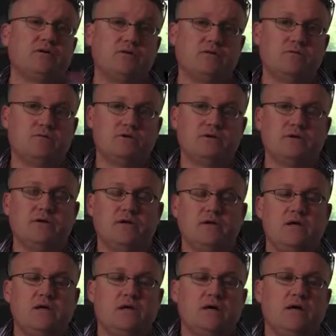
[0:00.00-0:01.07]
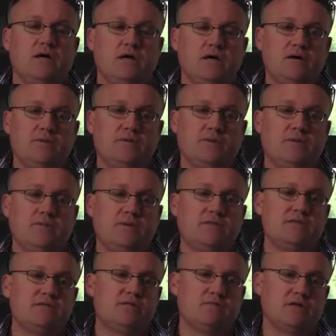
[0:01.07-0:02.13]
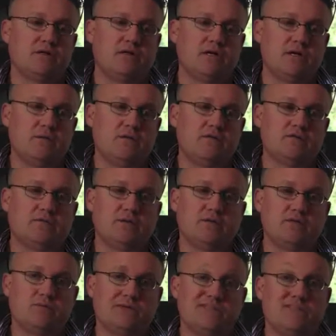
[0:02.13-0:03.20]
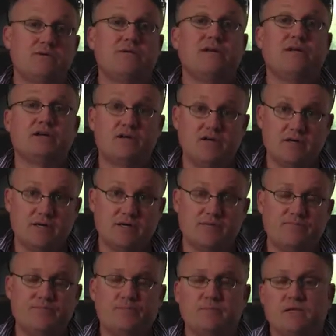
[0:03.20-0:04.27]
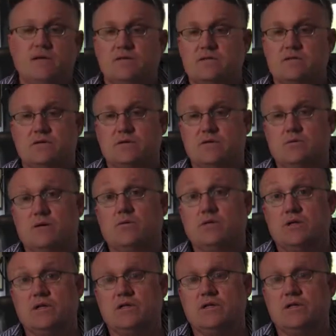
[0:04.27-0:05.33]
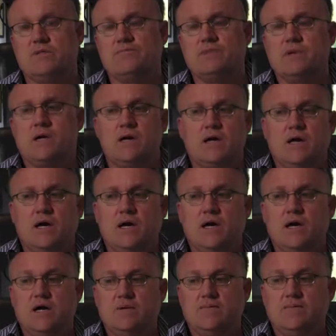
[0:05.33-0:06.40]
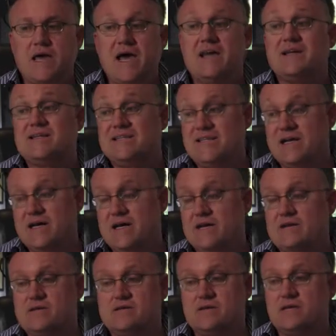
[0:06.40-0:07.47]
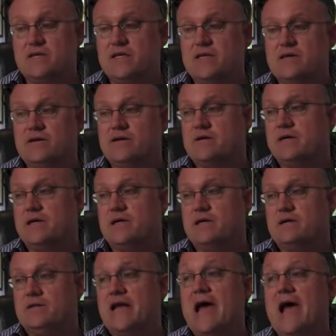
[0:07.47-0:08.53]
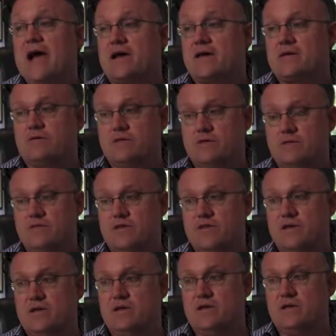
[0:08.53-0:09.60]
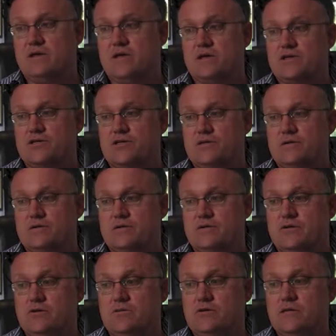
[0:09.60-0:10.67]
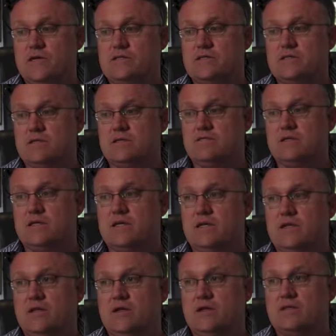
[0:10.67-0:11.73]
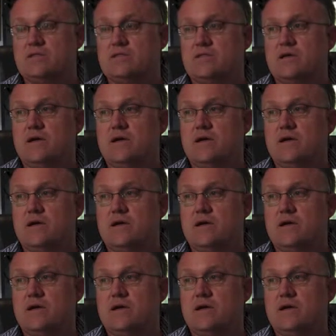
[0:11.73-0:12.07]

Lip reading: in the world, in places where climate displacement is already occurring, and certainly where it will occur. Added to that is the clear lack within international human rights and related laws